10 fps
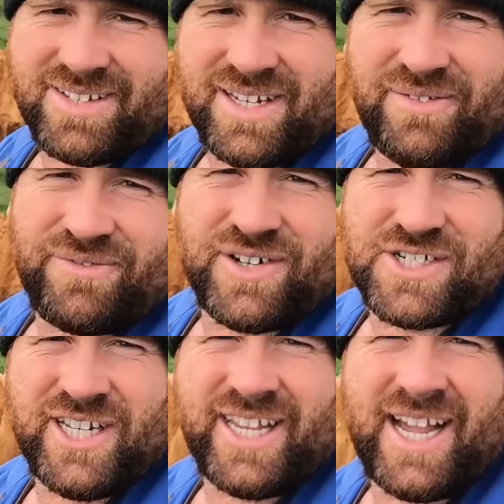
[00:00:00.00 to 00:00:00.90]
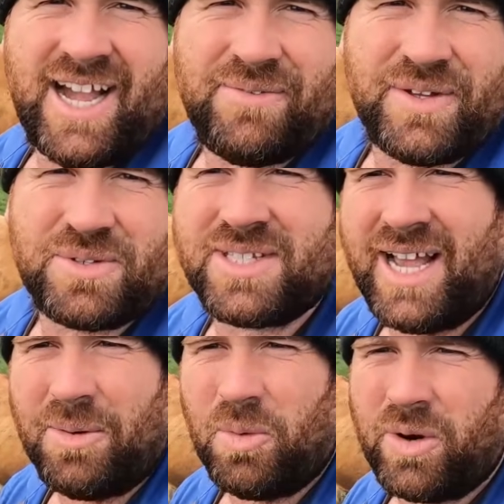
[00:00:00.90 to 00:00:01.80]
that have freshly calved, they'll
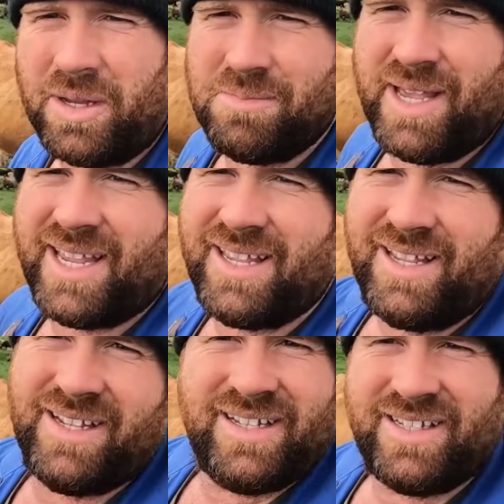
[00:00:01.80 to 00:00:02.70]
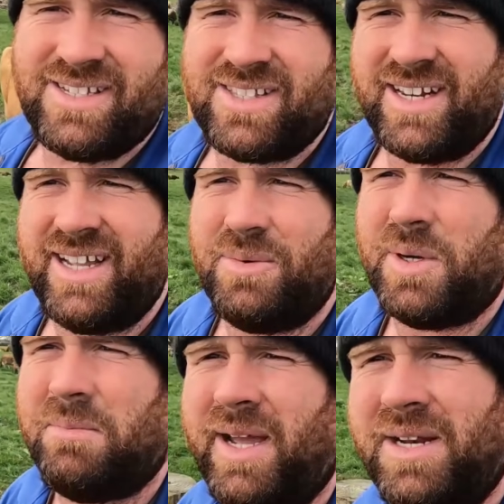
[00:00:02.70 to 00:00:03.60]
start walking back. Yesterday,
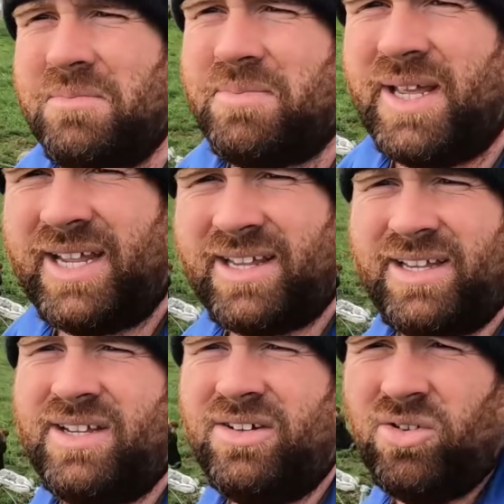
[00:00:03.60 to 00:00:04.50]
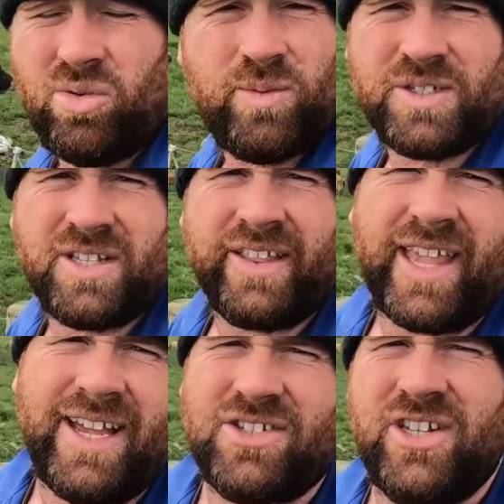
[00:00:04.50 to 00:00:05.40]
one made it back almost to the
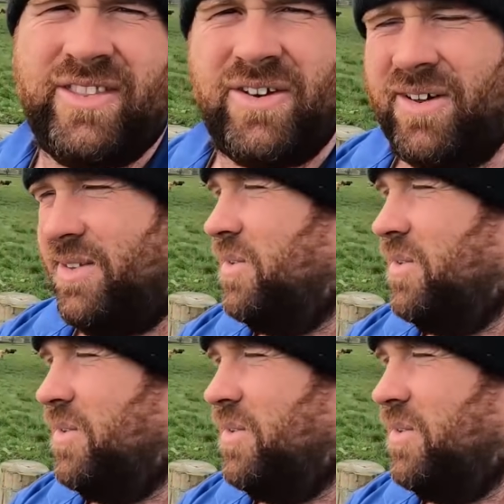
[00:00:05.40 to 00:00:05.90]
cow shed, and then I had